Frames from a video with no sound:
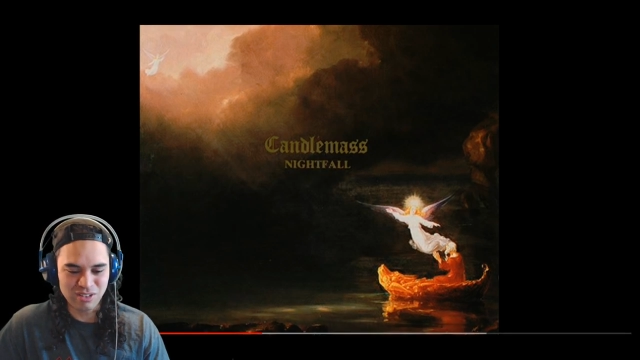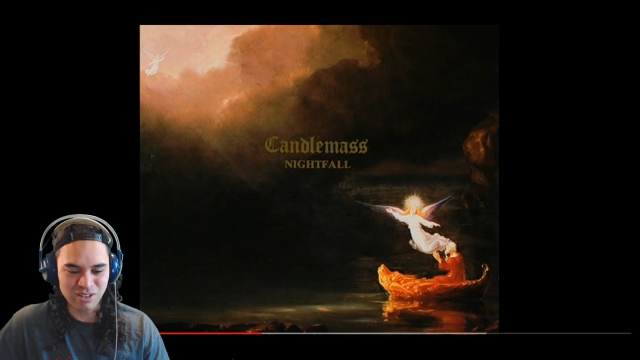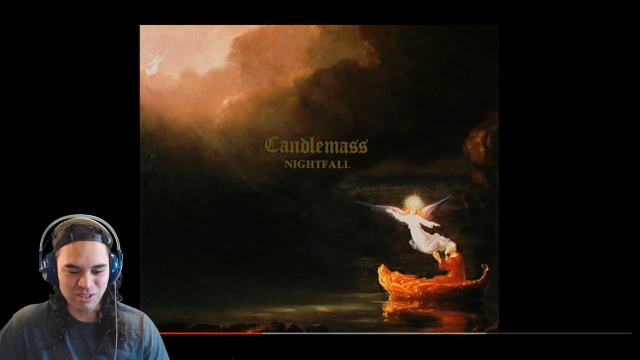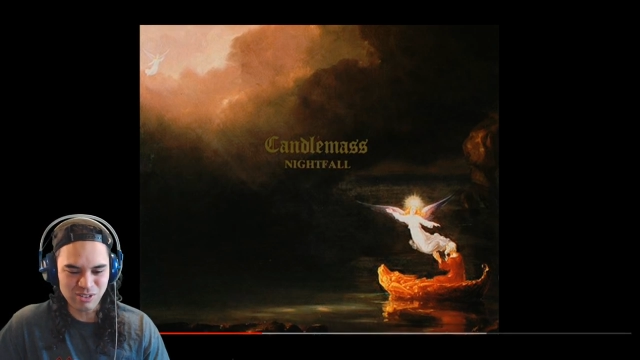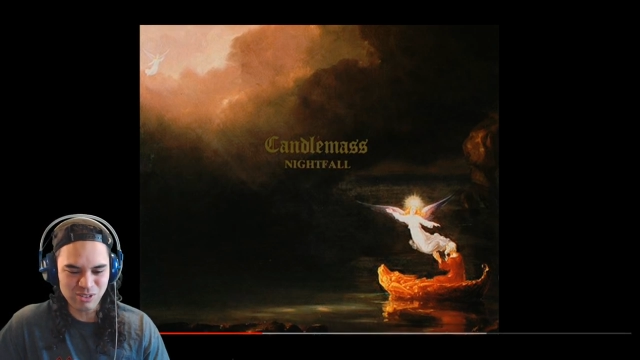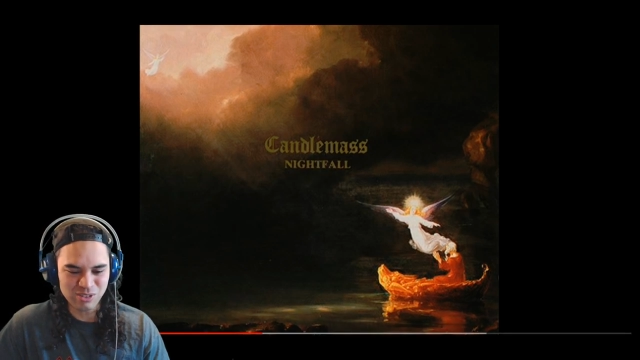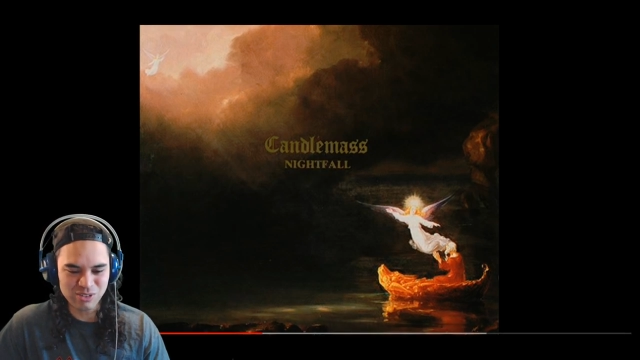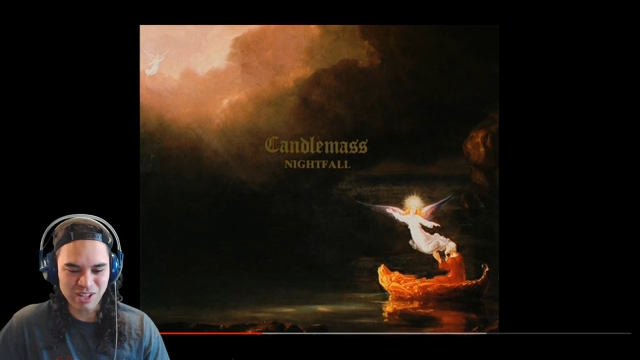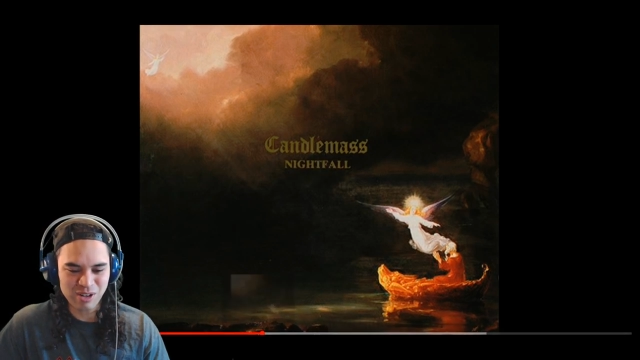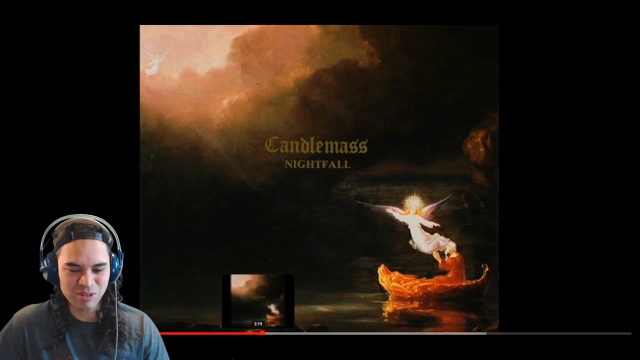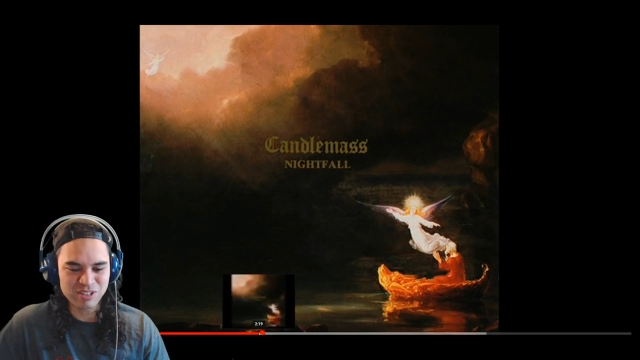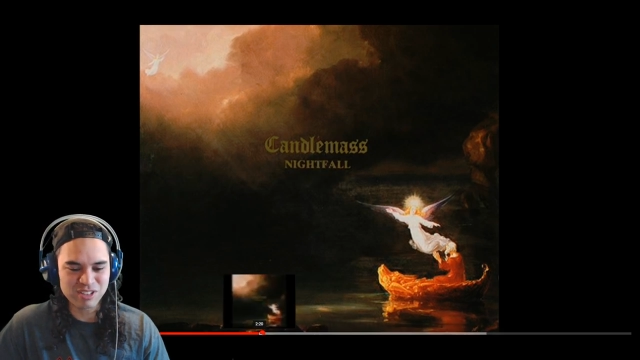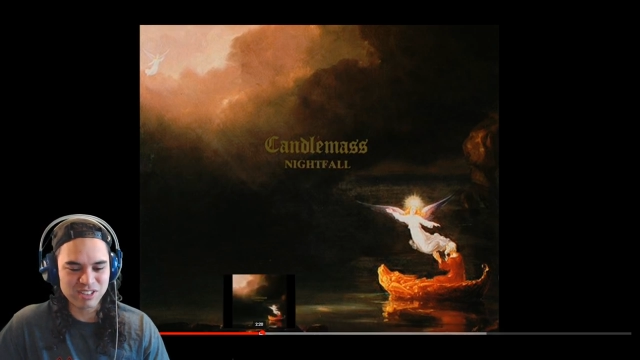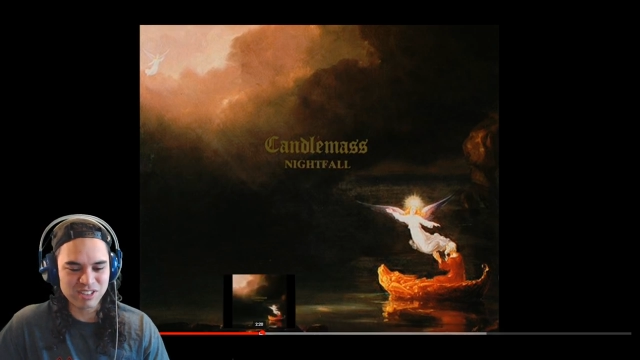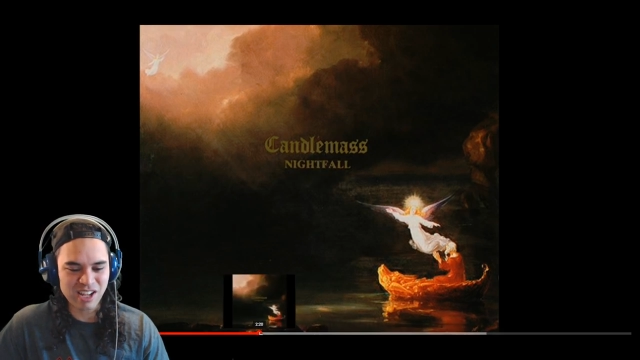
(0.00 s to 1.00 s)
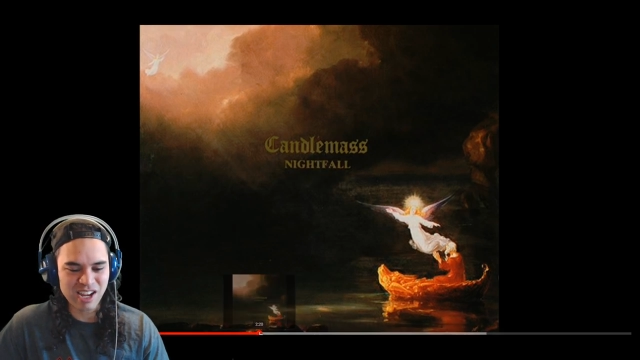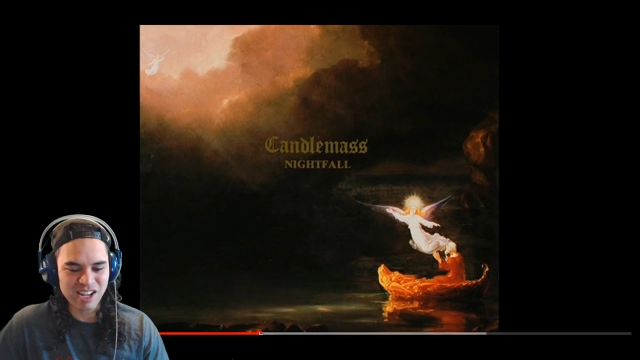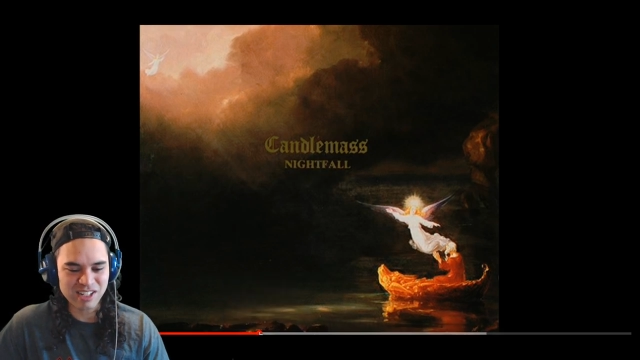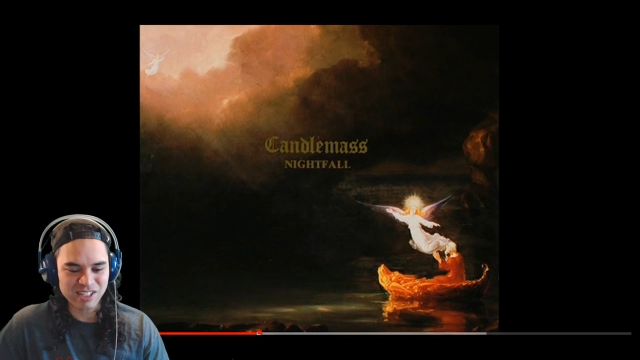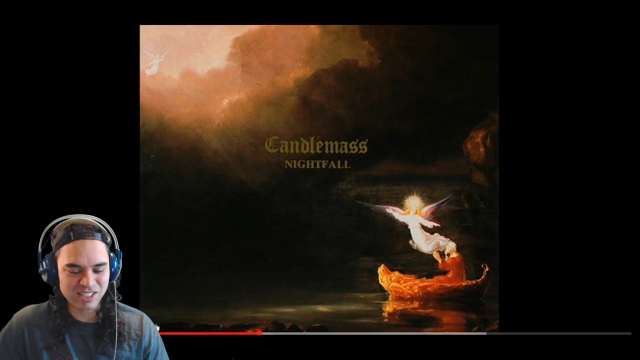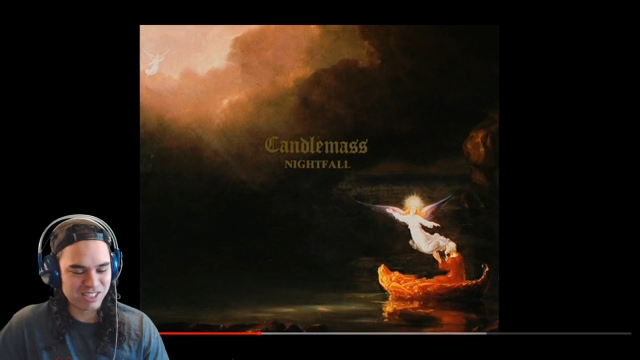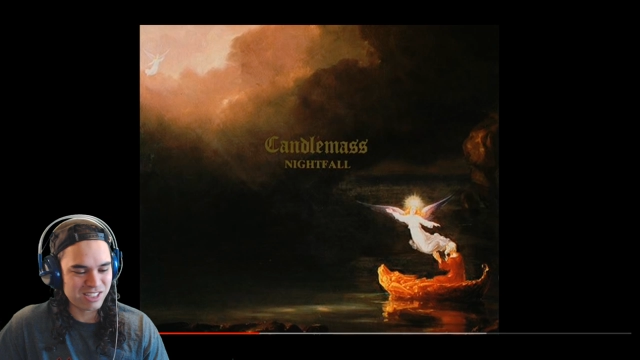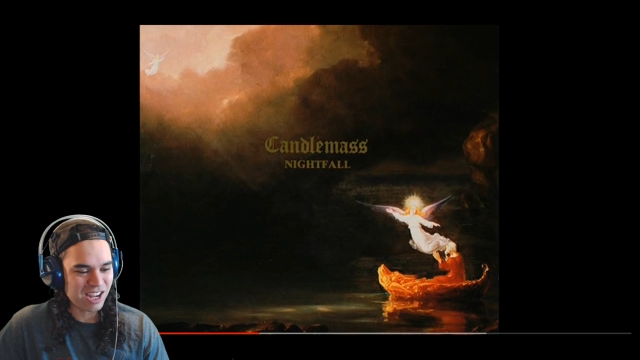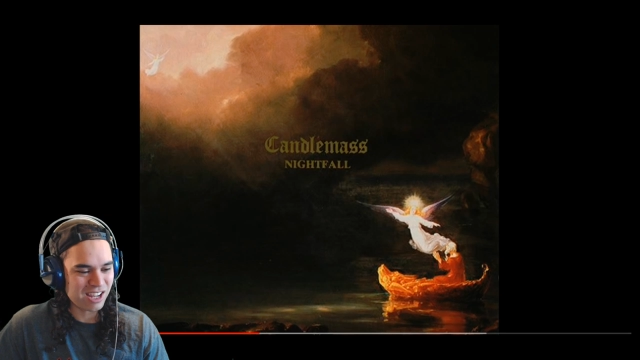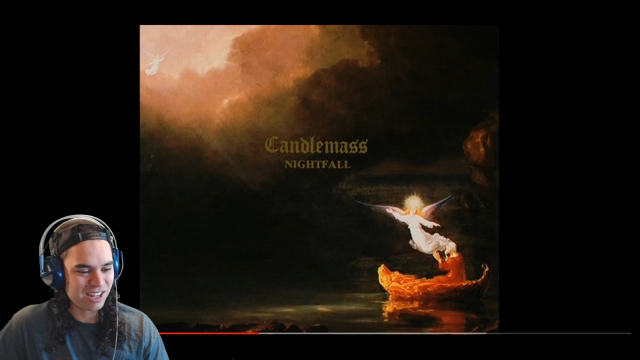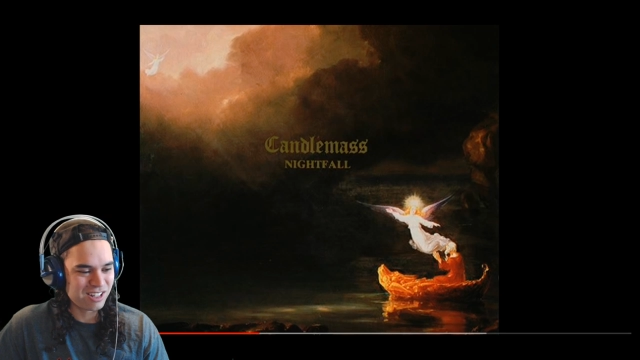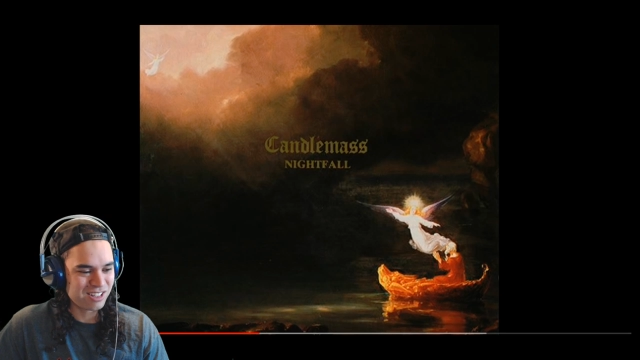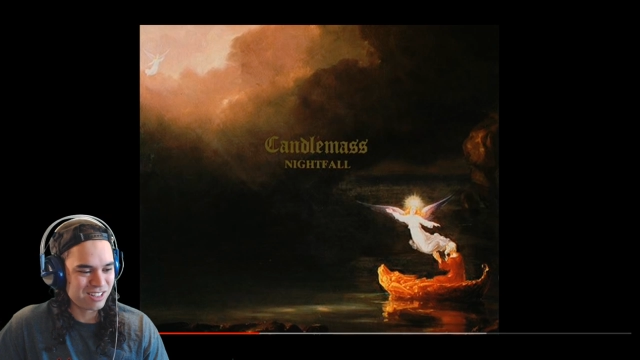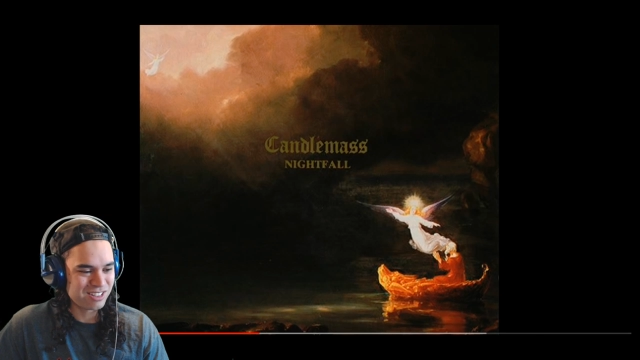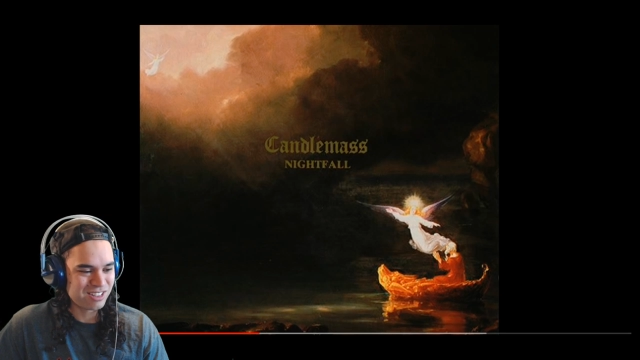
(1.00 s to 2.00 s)
Oh, that was nice.
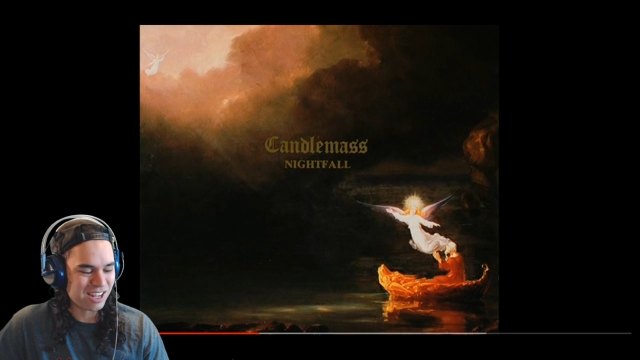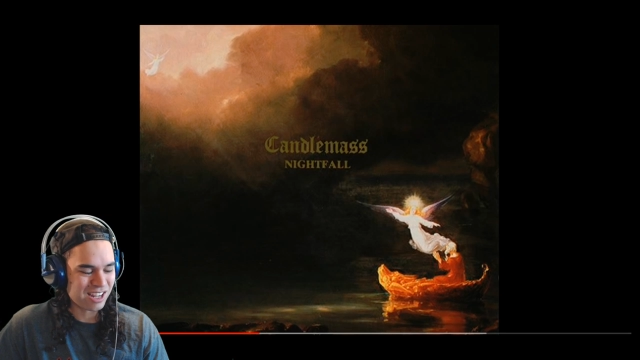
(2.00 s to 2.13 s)
That